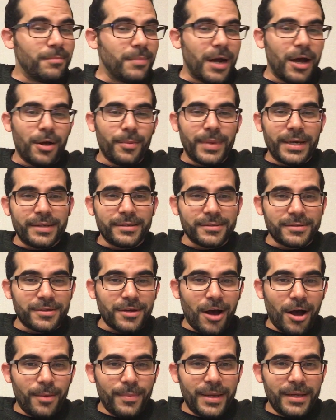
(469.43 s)
By all means,
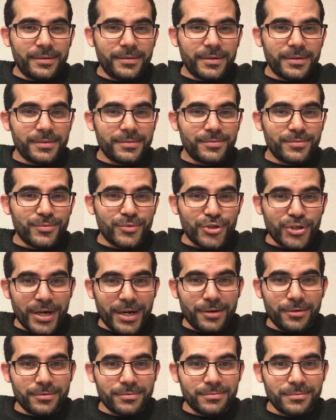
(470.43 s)
comment,
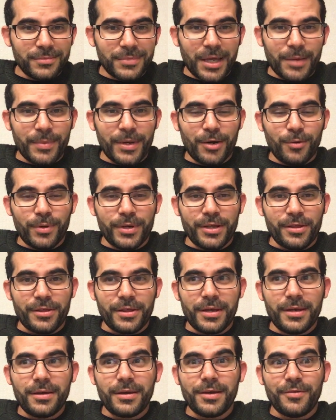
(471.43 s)
share, let me know what you
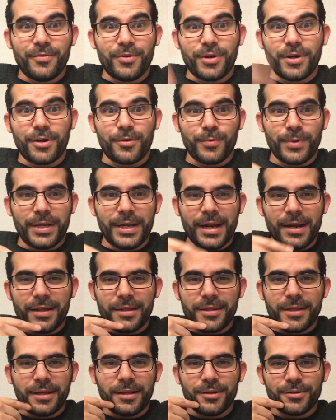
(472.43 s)
think. If you're going to read
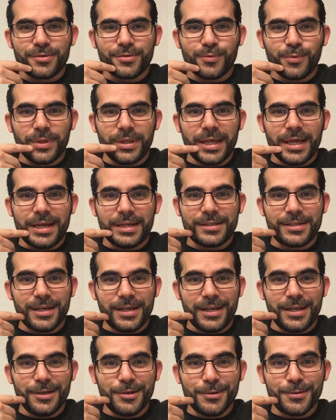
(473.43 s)
anything else related to
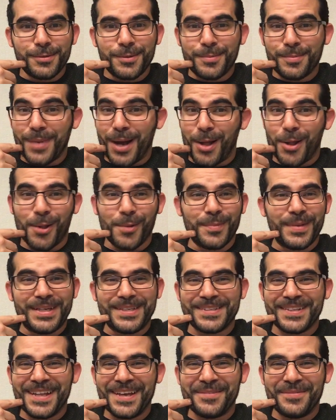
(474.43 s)
Neil, by all
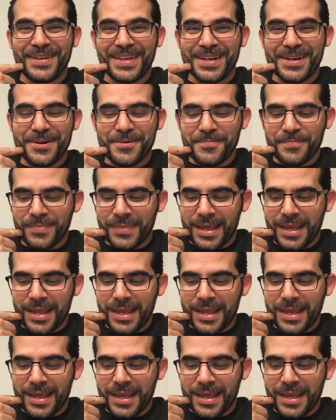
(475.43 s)
means, let me know.